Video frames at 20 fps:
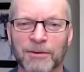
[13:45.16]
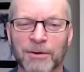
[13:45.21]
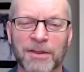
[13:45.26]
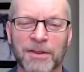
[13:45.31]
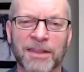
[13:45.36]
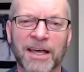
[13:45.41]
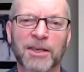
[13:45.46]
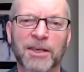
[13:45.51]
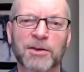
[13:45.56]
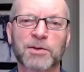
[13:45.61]
Well,
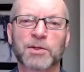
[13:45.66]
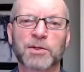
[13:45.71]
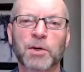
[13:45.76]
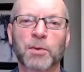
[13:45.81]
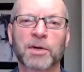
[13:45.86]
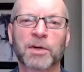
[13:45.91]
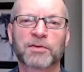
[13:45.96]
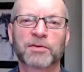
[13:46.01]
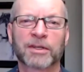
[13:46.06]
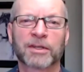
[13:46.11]
thank you so
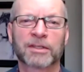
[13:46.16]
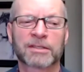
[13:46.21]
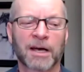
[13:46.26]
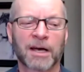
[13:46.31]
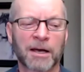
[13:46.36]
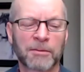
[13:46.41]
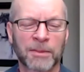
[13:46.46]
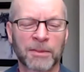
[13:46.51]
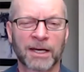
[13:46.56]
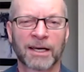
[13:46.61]
much for your
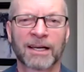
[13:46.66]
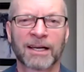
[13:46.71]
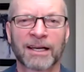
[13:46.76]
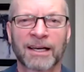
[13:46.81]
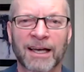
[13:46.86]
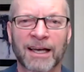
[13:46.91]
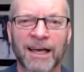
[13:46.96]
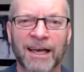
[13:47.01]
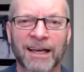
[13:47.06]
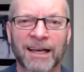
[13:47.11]
time,
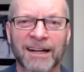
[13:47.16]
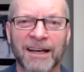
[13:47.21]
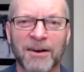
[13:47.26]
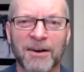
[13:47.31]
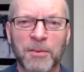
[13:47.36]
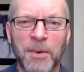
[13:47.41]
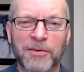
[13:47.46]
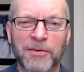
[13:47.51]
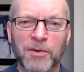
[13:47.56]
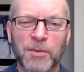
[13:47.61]
and I
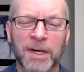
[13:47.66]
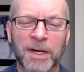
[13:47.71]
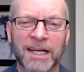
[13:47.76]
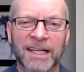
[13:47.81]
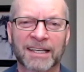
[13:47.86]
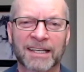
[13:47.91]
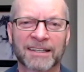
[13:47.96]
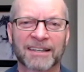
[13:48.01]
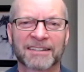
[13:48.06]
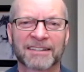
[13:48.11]
hope
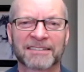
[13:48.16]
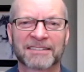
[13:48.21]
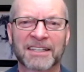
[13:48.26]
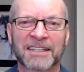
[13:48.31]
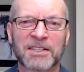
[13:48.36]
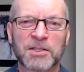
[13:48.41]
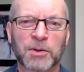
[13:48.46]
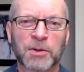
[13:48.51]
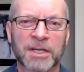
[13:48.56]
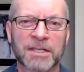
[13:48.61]
everybody
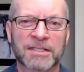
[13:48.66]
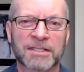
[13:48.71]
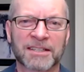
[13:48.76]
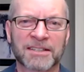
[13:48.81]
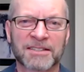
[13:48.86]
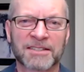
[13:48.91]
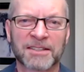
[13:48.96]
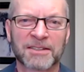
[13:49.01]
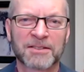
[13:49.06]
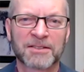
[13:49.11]
enjoys
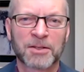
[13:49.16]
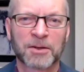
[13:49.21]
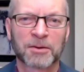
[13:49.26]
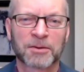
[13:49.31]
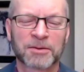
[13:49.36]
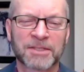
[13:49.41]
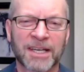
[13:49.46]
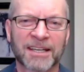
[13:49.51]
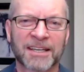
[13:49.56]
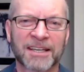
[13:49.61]
this.
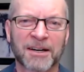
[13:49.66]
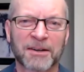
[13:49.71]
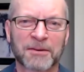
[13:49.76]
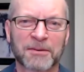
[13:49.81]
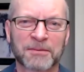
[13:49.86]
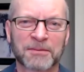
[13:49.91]
So take care.